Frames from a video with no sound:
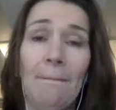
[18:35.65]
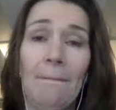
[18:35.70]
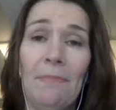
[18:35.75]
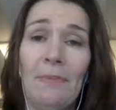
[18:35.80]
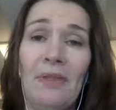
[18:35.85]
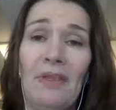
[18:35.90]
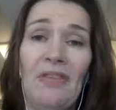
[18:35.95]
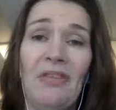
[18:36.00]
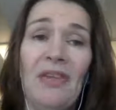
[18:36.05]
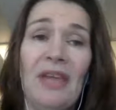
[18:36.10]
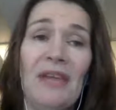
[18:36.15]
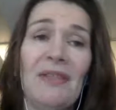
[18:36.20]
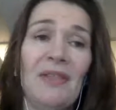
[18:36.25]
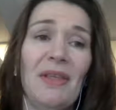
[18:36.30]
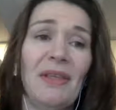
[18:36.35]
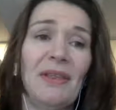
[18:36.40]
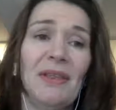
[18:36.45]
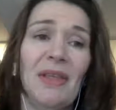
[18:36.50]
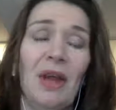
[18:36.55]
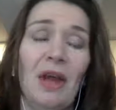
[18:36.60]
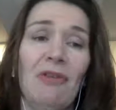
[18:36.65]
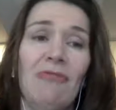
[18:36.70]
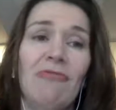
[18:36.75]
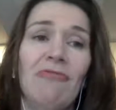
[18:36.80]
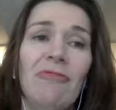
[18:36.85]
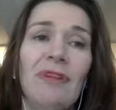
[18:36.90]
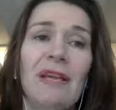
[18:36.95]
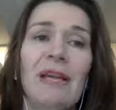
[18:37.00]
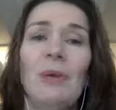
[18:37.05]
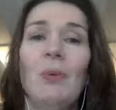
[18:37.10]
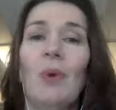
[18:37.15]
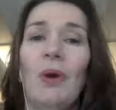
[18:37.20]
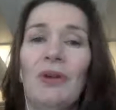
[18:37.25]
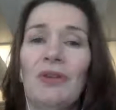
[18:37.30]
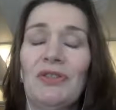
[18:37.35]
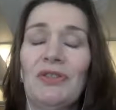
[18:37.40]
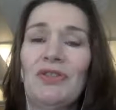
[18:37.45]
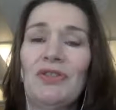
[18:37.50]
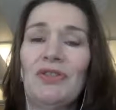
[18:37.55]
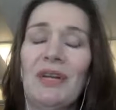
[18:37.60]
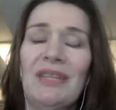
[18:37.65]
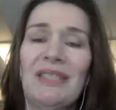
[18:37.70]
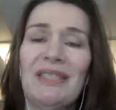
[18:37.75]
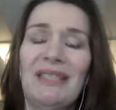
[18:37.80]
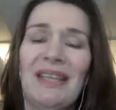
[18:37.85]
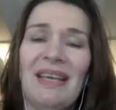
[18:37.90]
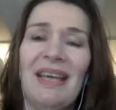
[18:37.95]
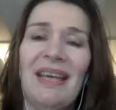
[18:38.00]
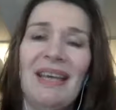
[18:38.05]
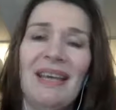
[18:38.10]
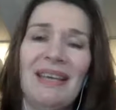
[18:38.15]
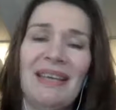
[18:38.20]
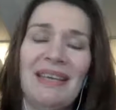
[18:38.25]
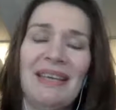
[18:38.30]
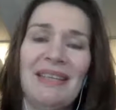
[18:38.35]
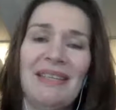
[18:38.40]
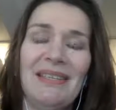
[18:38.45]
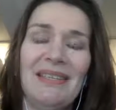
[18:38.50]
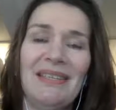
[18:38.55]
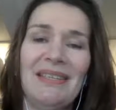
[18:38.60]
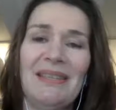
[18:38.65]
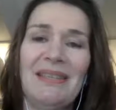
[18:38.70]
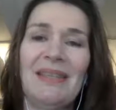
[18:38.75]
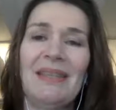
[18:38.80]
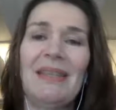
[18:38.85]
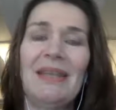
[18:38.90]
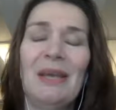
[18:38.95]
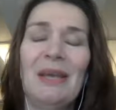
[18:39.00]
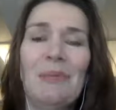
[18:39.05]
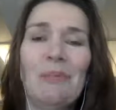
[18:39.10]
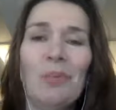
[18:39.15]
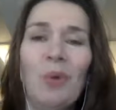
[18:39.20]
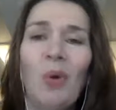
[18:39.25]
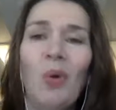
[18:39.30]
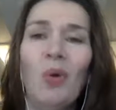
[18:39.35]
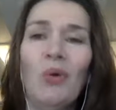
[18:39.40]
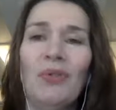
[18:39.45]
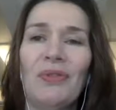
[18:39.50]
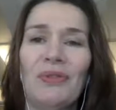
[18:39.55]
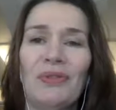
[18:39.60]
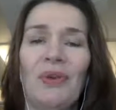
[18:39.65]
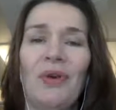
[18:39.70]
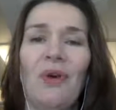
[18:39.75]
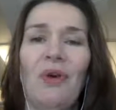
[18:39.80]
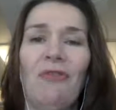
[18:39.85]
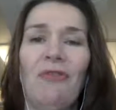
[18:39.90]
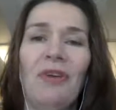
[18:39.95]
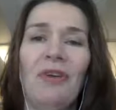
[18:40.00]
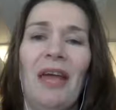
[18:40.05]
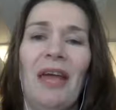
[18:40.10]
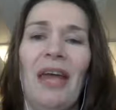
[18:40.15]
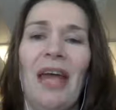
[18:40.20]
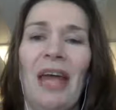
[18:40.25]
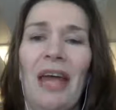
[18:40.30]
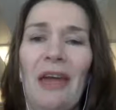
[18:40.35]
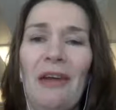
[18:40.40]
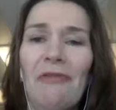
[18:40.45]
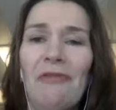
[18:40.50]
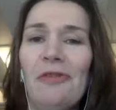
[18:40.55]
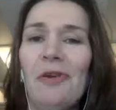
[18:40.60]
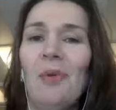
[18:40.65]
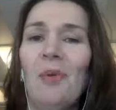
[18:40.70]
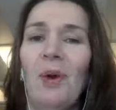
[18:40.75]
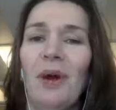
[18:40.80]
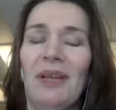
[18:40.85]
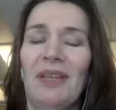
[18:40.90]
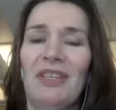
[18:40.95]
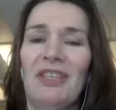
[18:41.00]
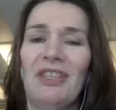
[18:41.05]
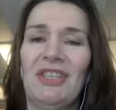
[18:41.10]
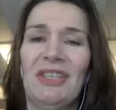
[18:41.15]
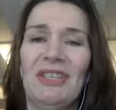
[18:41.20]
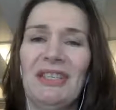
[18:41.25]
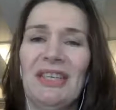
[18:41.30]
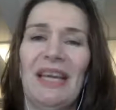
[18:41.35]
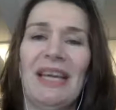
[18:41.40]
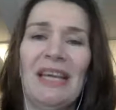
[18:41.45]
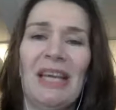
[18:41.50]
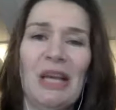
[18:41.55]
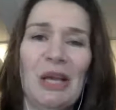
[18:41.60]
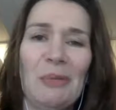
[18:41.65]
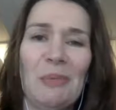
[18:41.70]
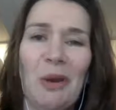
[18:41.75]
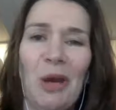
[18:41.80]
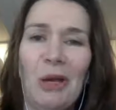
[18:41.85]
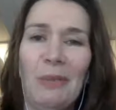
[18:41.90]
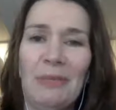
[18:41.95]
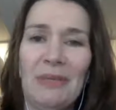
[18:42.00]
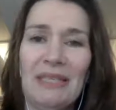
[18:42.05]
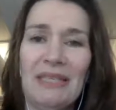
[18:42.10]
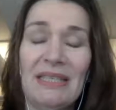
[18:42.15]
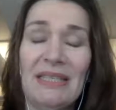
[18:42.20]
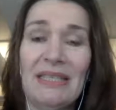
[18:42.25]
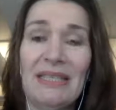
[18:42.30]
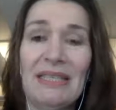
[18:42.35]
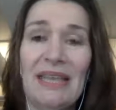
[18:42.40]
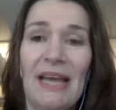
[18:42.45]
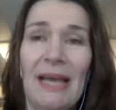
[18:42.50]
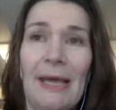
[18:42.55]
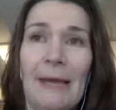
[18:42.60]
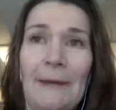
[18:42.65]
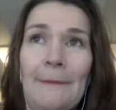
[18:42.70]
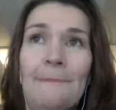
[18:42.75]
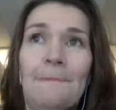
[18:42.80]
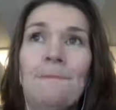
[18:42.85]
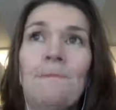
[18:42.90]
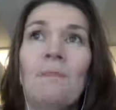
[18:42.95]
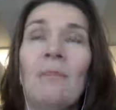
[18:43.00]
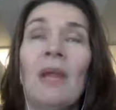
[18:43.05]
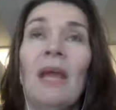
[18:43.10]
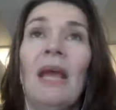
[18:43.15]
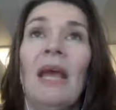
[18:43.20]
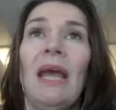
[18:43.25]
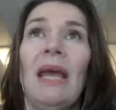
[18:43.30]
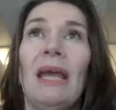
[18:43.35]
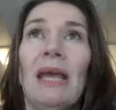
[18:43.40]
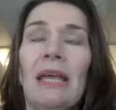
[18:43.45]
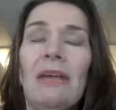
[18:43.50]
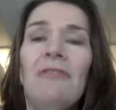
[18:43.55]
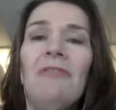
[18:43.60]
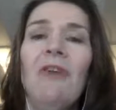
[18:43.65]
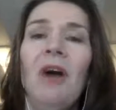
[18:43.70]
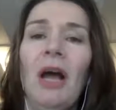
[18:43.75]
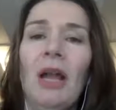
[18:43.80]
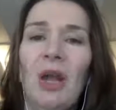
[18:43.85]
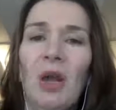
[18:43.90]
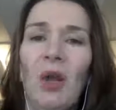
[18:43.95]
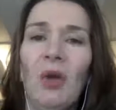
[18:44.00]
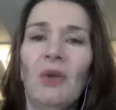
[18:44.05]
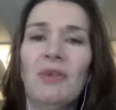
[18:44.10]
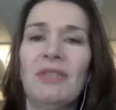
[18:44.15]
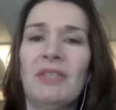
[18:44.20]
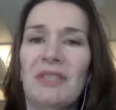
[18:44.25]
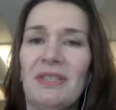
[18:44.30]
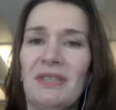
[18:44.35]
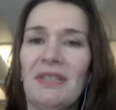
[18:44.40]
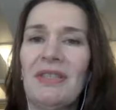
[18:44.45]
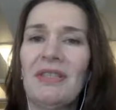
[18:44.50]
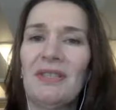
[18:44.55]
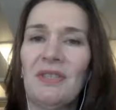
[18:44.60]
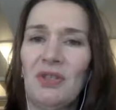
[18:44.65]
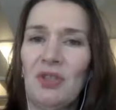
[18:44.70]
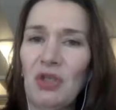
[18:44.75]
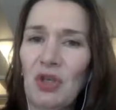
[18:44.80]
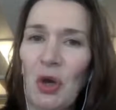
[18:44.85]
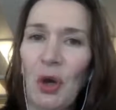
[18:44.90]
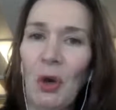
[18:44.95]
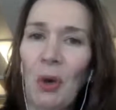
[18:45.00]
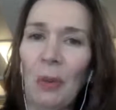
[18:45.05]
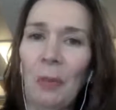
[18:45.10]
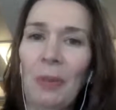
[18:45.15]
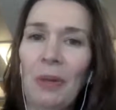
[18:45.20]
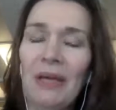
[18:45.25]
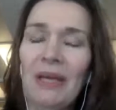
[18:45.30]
The thing that I really want to stress there is the importance of everyone just taking a moment to say, if I lost this job,